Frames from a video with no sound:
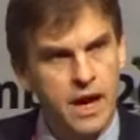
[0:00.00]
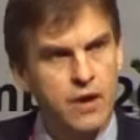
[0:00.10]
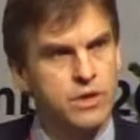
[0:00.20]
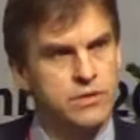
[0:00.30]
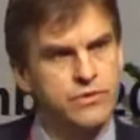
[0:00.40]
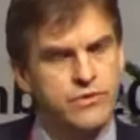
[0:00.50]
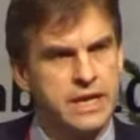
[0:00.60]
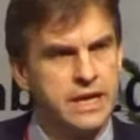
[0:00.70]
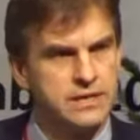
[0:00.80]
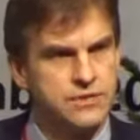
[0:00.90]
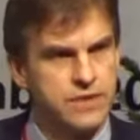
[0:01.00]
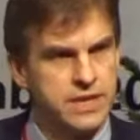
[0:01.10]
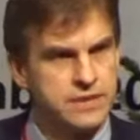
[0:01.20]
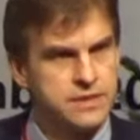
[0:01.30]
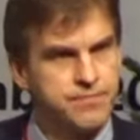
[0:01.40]
How can we realize
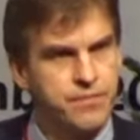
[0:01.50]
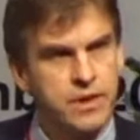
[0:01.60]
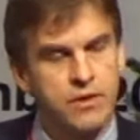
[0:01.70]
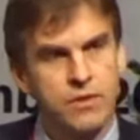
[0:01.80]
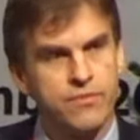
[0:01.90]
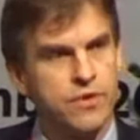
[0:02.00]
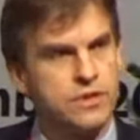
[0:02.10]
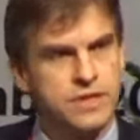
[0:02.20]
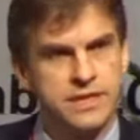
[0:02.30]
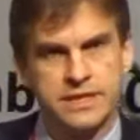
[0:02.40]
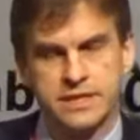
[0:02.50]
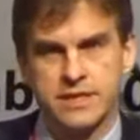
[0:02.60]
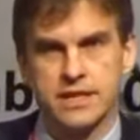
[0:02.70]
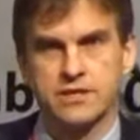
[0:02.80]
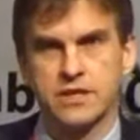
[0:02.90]
red? Well, first at the
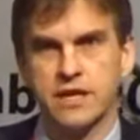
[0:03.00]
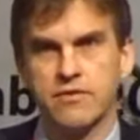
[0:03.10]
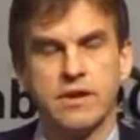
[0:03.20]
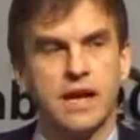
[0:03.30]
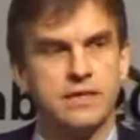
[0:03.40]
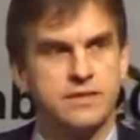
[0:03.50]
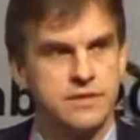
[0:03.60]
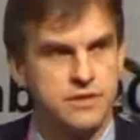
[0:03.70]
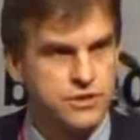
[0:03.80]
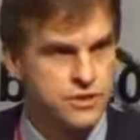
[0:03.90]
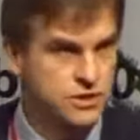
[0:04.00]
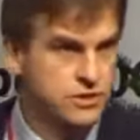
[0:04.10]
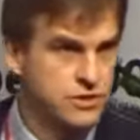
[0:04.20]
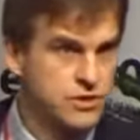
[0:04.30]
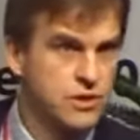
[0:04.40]
international level, as the
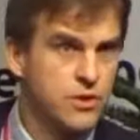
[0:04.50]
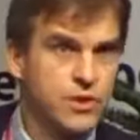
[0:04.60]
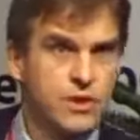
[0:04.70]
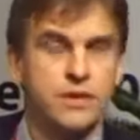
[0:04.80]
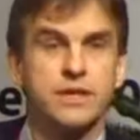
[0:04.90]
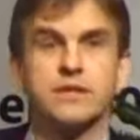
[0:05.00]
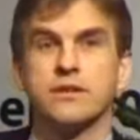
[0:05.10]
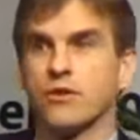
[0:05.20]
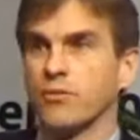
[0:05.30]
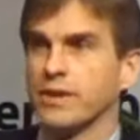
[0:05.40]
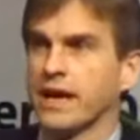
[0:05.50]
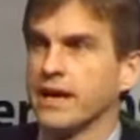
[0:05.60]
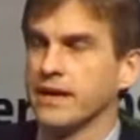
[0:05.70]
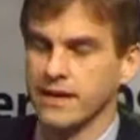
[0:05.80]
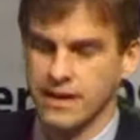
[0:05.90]
discussions are going on here in
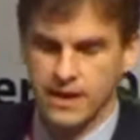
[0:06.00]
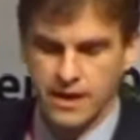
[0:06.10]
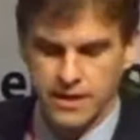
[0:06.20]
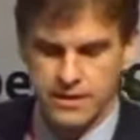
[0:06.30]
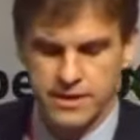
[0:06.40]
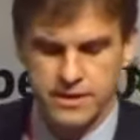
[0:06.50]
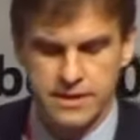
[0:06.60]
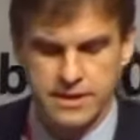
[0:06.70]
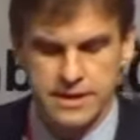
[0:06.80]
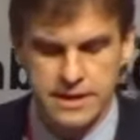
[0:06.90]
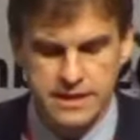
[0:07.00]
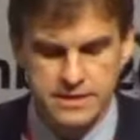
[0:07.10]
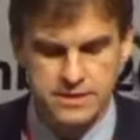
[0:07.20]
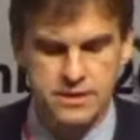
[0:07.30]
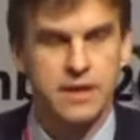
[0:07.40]
Copenhagen, I think the
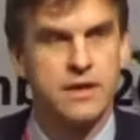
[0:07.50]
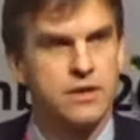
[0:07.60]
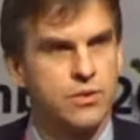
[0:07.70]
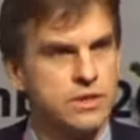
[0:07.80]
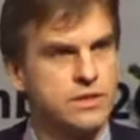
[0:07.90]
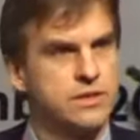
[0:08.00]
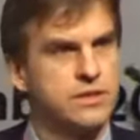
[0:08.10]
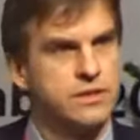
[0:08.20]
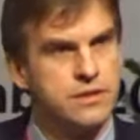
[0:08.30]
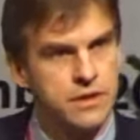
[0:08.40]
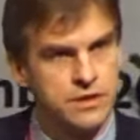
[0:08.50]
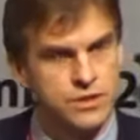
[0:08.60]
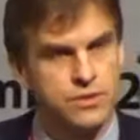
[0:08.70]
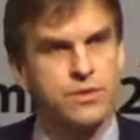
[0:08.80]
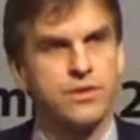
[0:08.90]
key question are
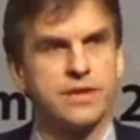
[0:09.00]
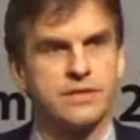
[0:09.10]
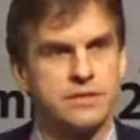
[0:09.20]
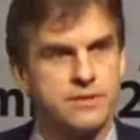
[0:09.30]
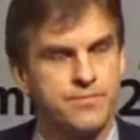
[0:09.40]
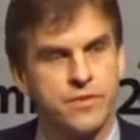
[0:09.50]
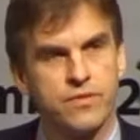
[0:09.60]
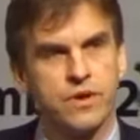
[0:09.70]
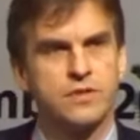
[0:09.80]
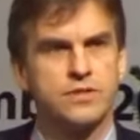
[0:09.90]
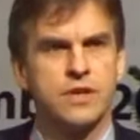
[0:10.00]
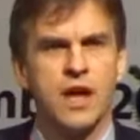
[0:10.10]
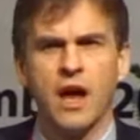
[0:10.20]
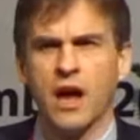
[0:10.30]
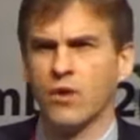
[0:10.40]
two things. First,
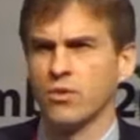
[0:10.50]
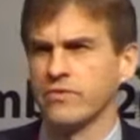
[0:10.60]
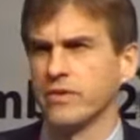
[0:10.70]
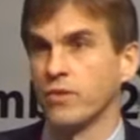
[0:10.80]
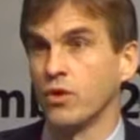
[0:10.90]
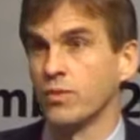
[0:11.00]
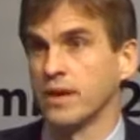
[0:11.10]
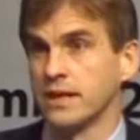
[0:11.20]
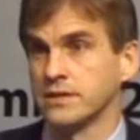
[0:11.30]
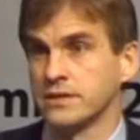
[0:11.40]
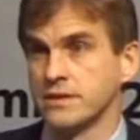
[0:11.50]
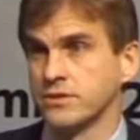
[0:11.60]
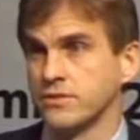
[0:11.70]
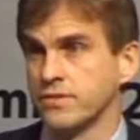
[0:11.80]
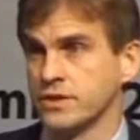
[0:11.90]
how can we mobilize the
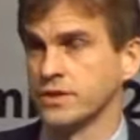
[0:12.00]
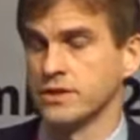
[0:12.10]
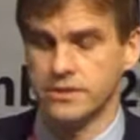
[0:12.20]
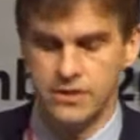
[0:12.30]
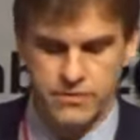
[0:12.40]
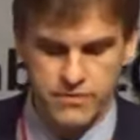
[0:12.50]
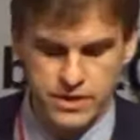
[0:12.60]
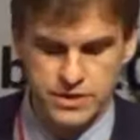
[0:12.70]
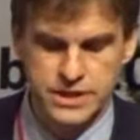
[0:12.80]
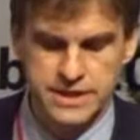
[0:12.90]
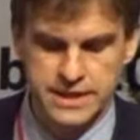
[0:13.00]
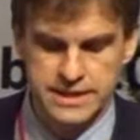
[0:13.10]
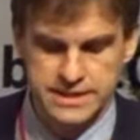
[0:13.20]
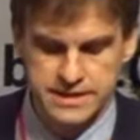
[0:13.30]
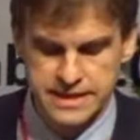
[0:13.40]
sufficient funding
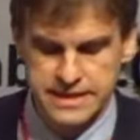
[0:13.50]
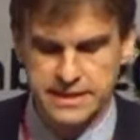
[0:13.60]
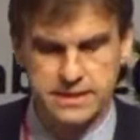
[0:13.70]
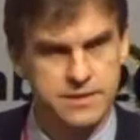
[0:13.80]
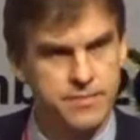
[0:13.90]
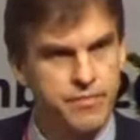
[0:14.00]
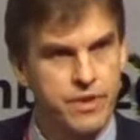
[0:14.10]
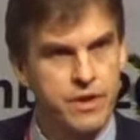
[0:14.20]
that is needed?